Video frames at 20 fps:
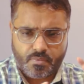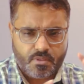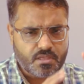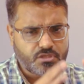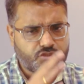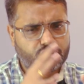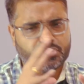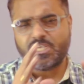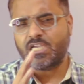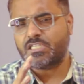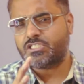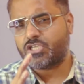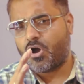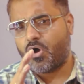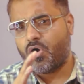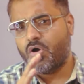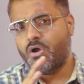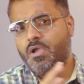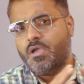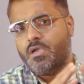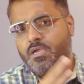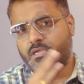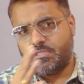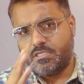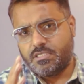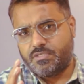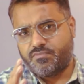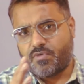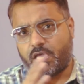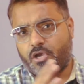So that's how
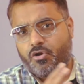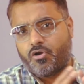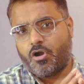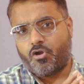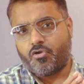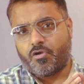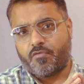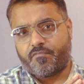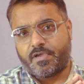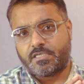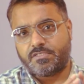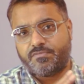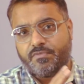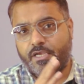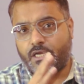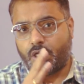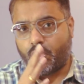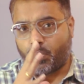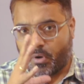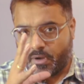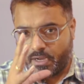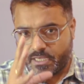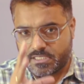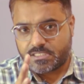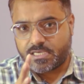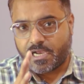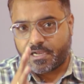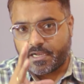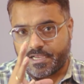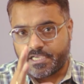this y equal to fx we need to
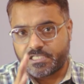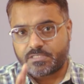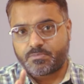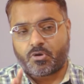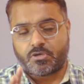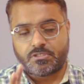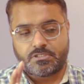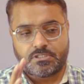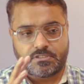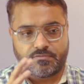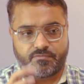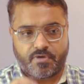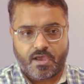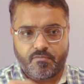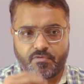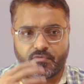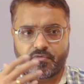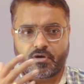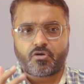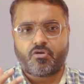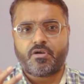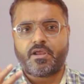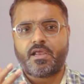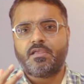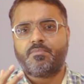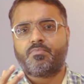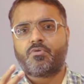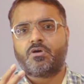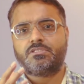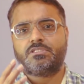understand in each process. While we work on
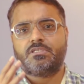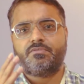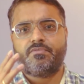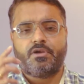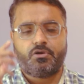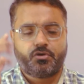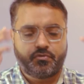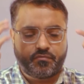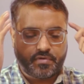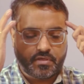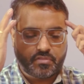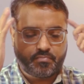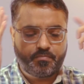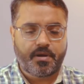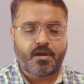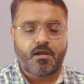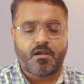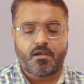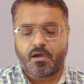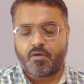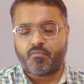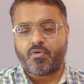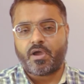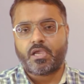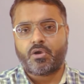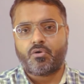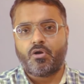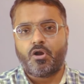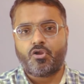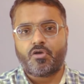any process, we need to first build a y
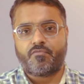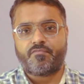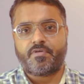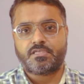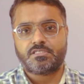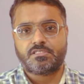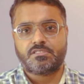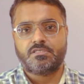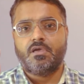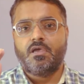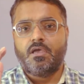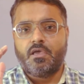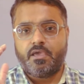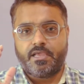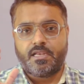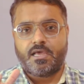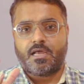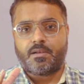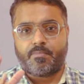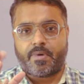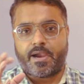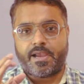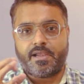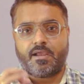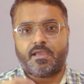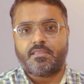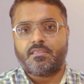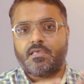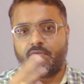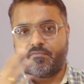equal to fx in our mind,
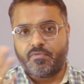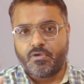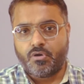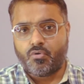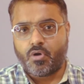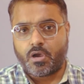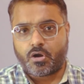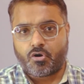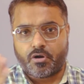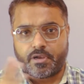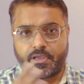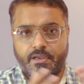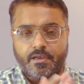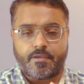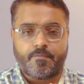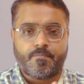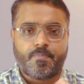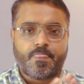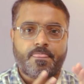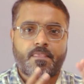and then we go accordingly.